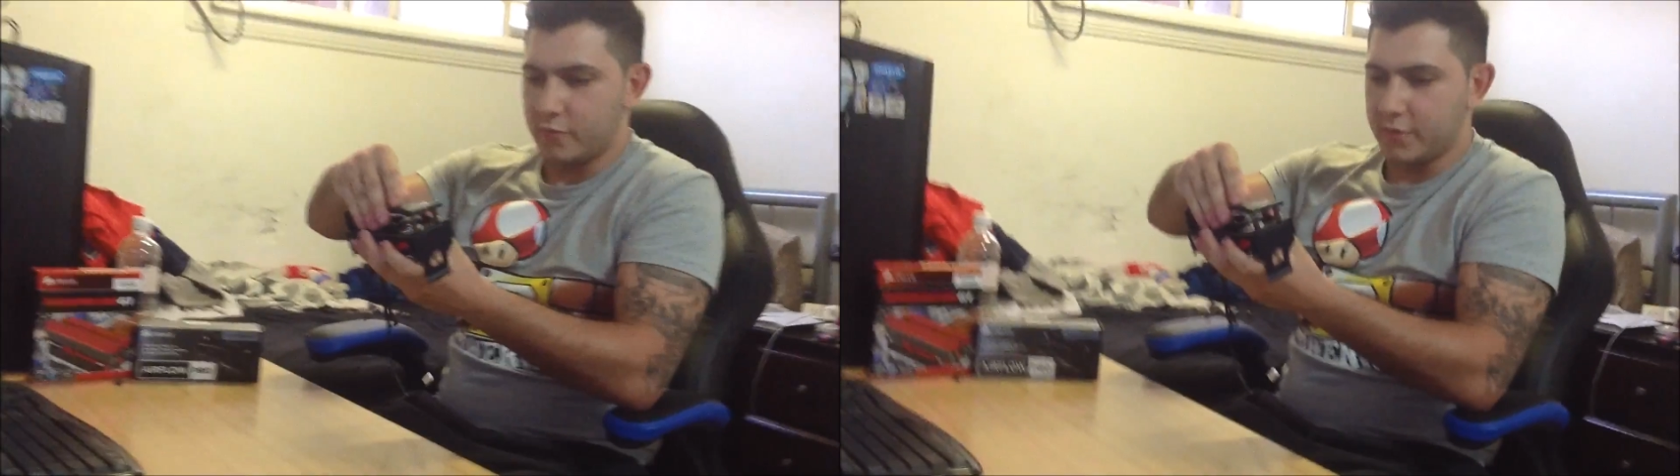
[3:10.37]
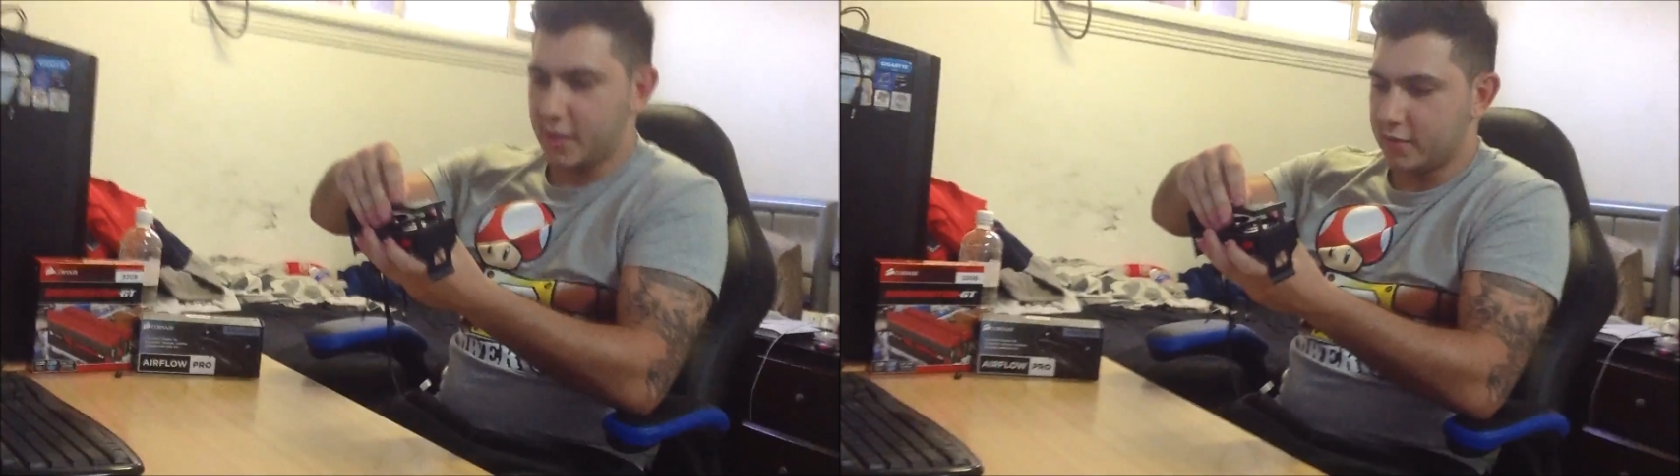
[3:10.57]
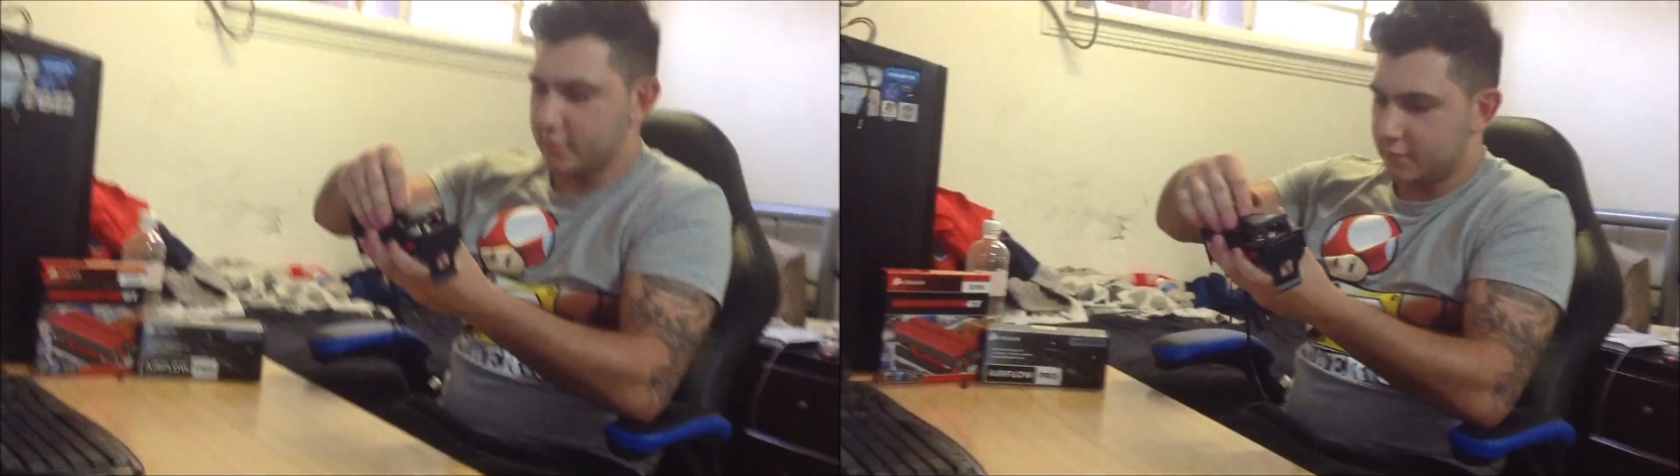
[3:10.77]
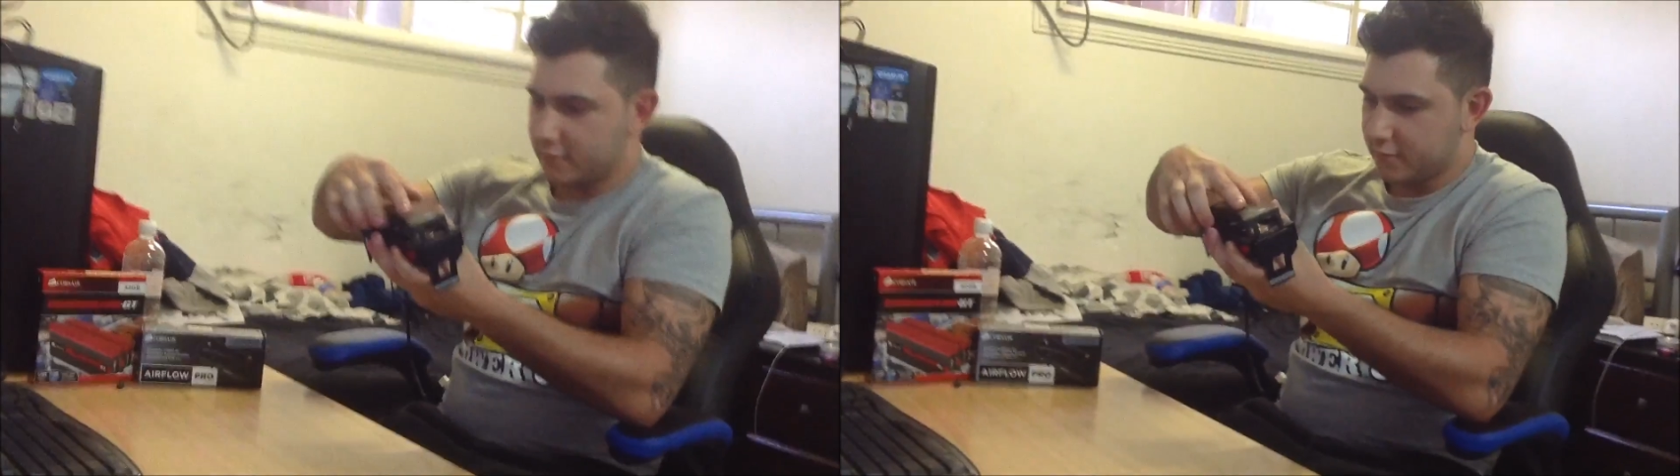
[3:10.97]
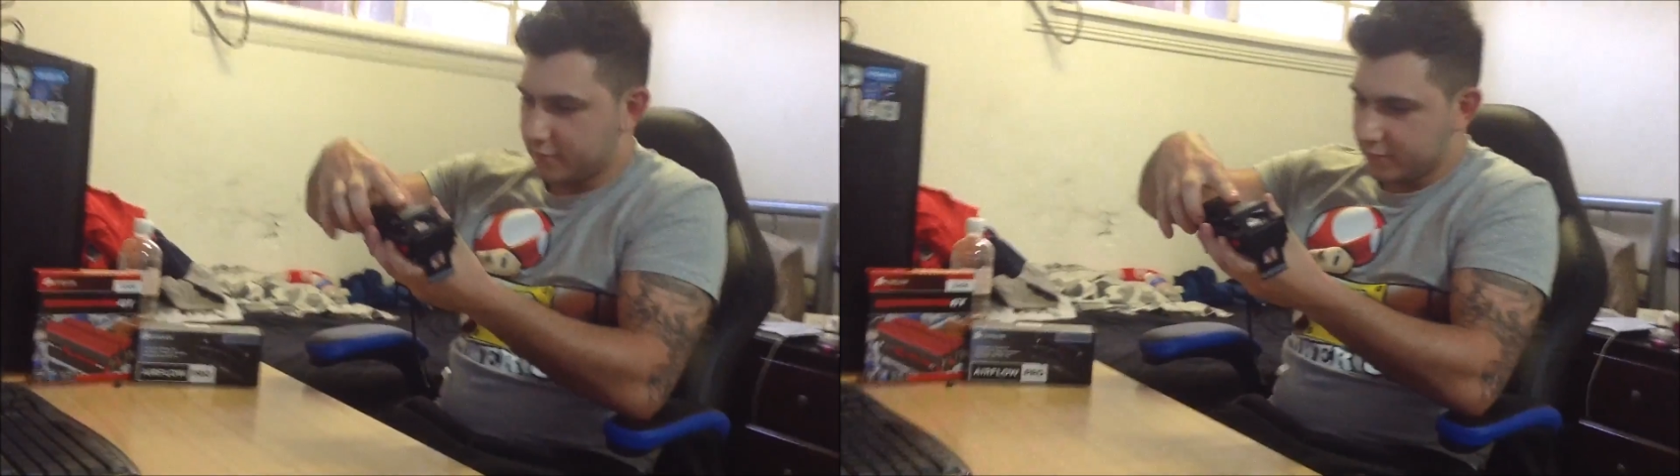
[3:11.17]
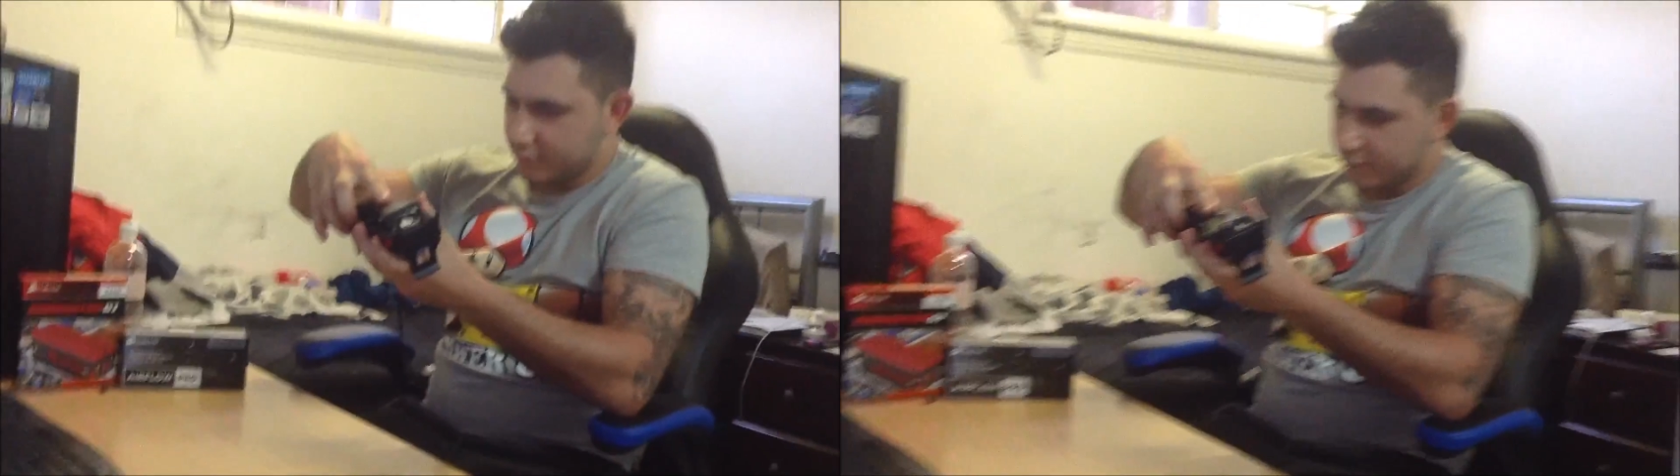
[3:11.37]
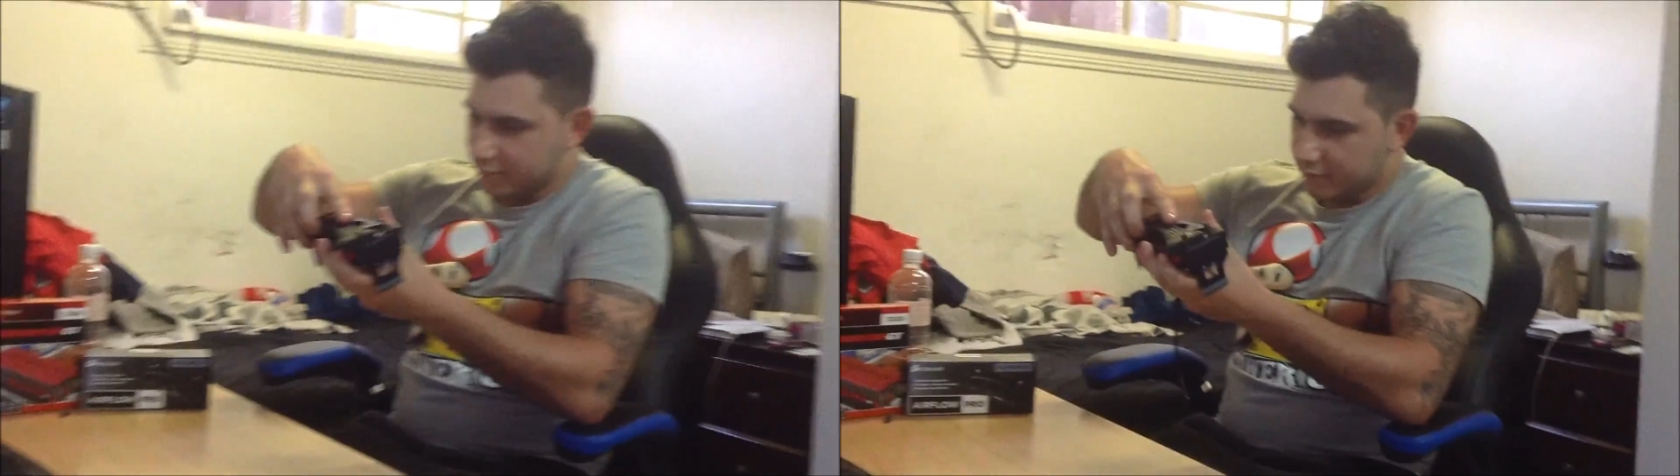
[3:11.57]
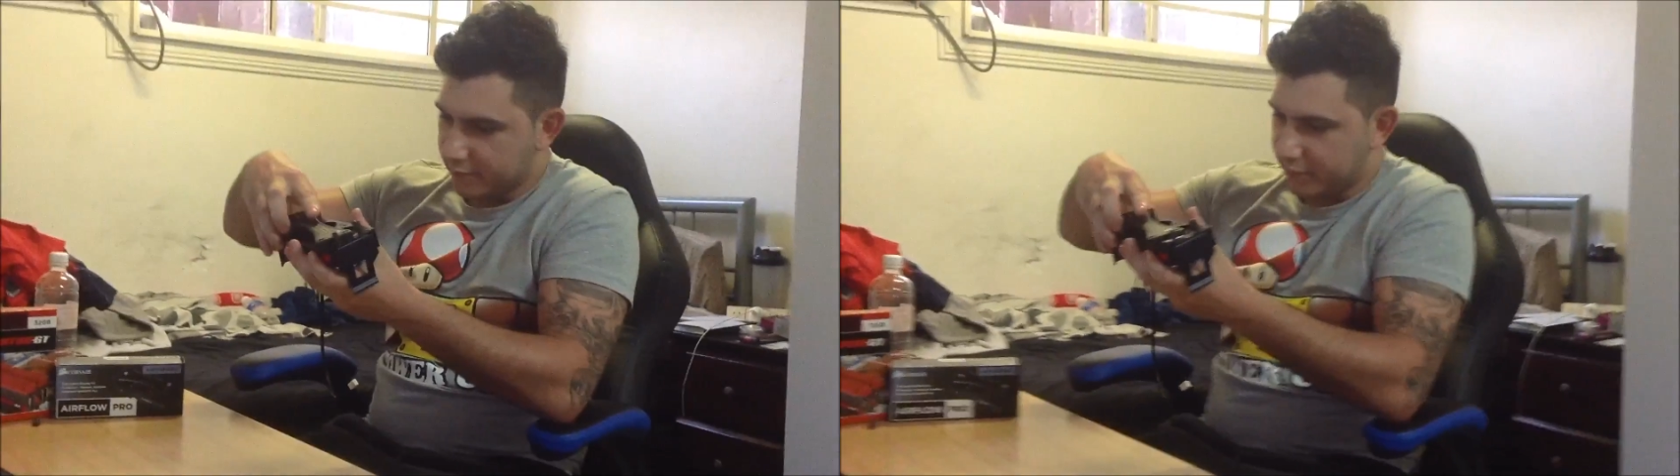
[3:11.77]
without it.
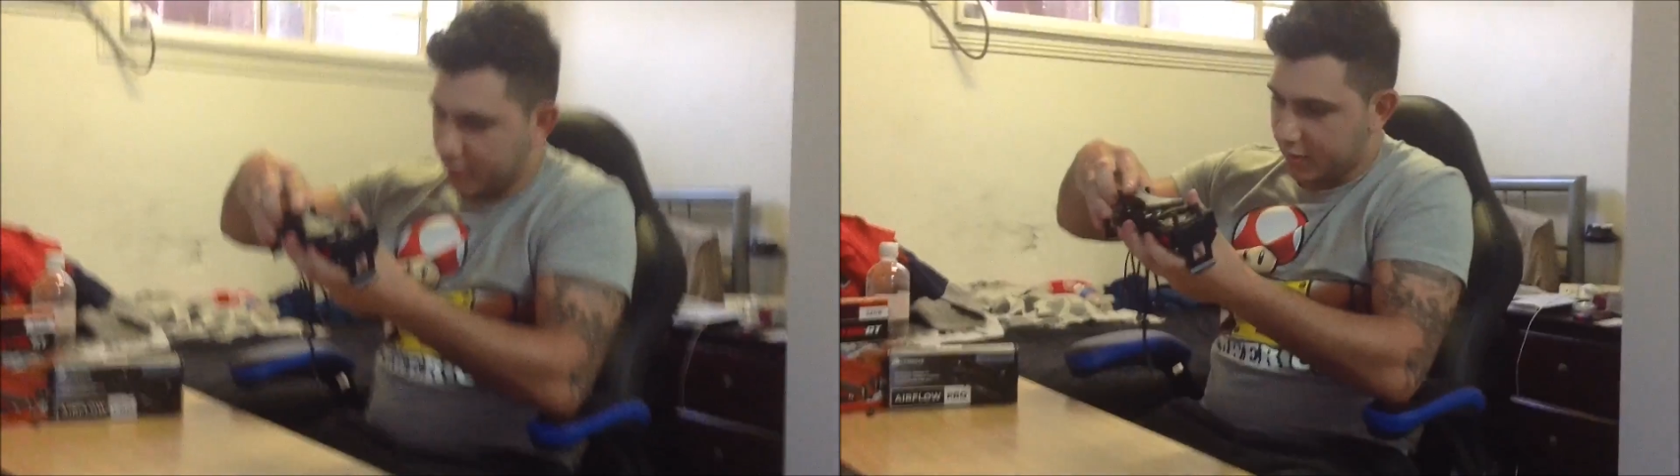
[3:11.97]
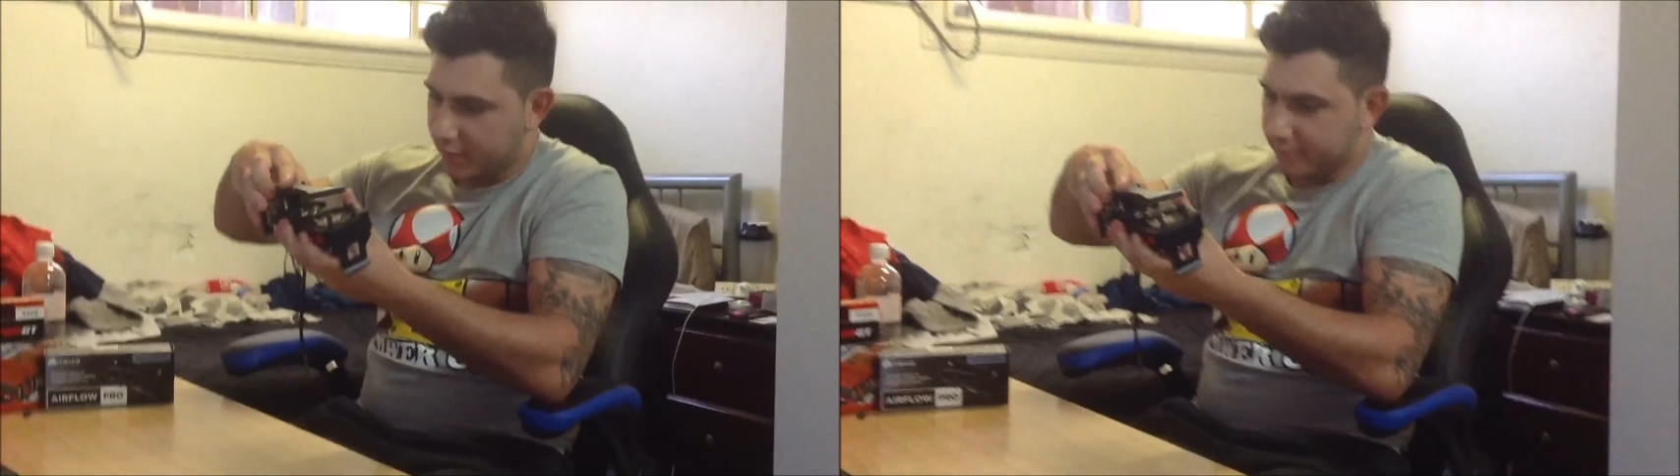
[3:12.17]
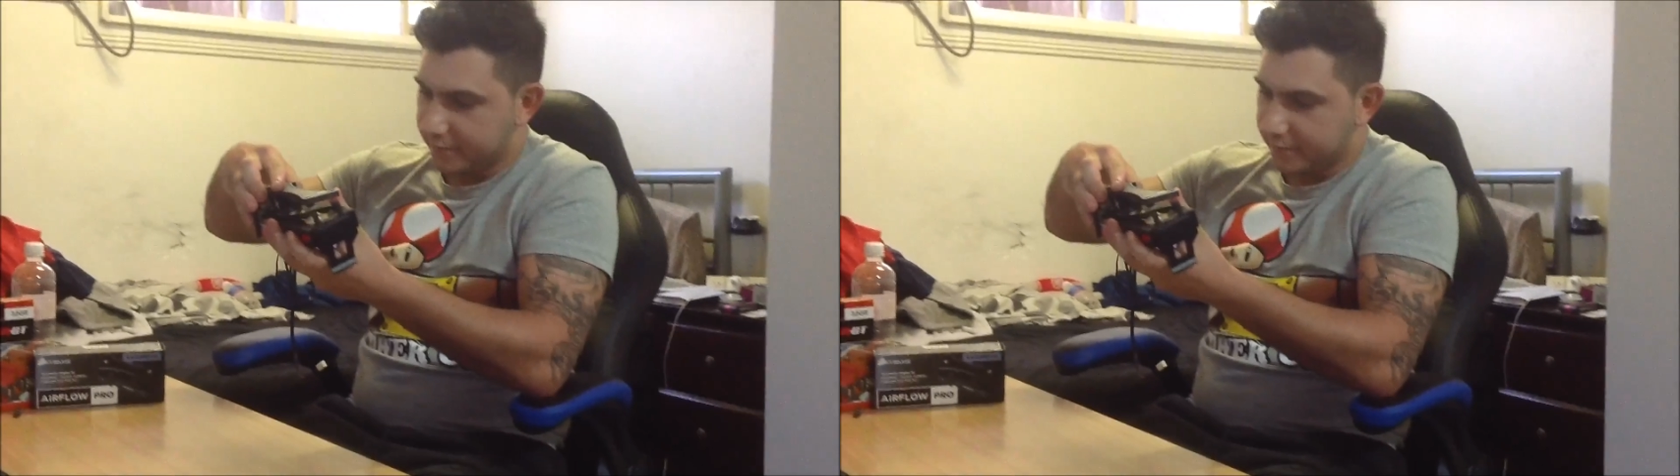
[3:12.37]
But